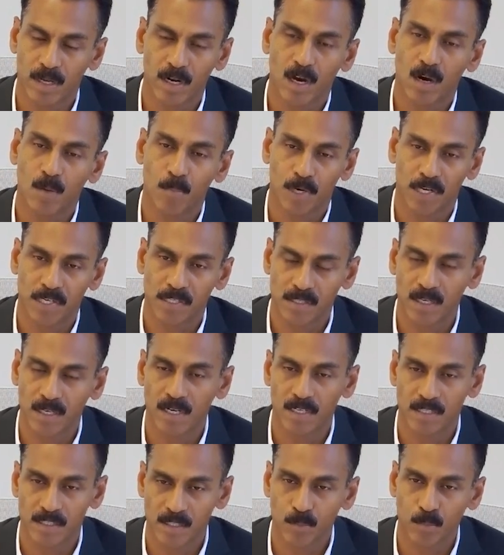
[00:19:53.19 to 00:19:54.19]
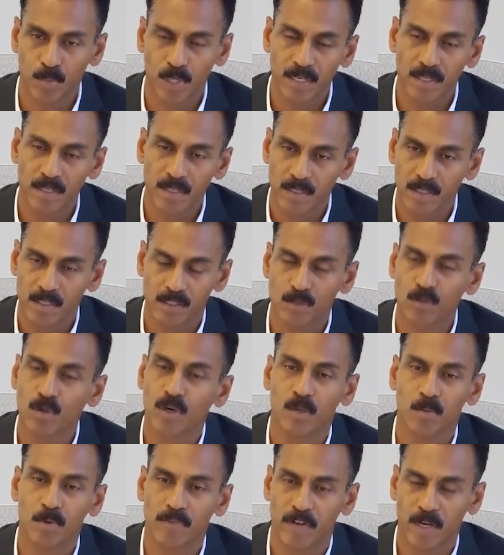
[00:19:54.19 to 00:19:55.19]
and operational discipline is
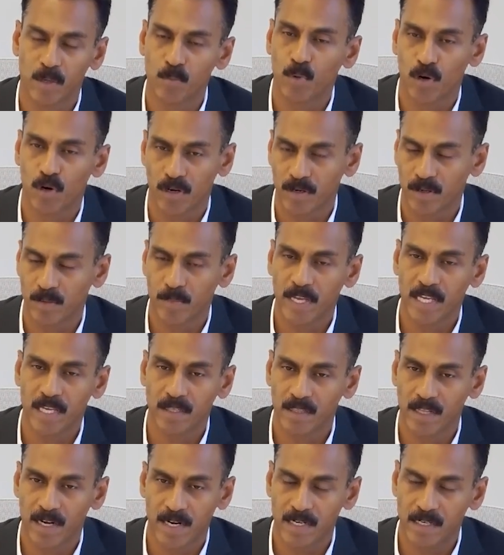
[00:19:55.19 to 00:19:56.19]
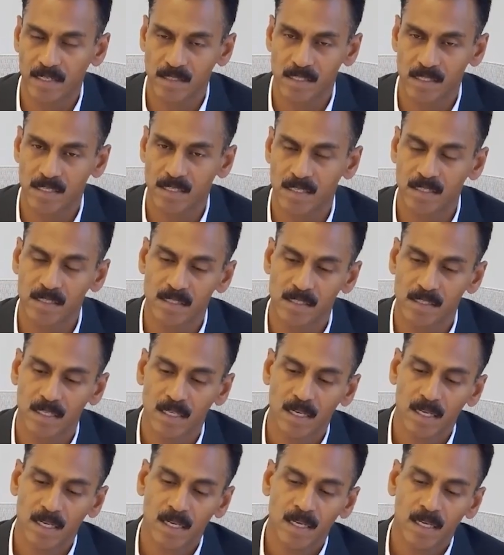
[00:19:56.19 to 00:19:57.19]
going to be very important. Making the right
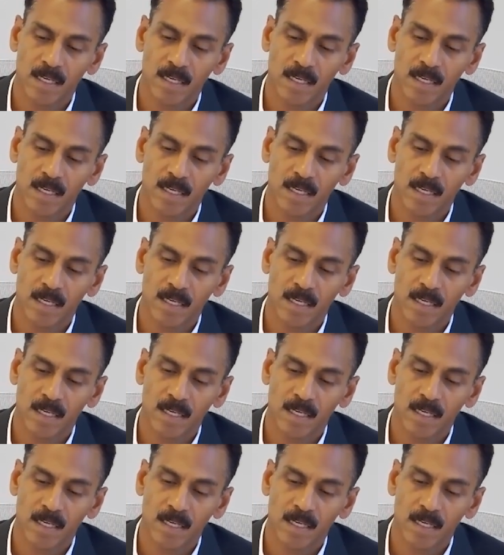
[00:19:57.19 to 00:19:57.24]
decisions.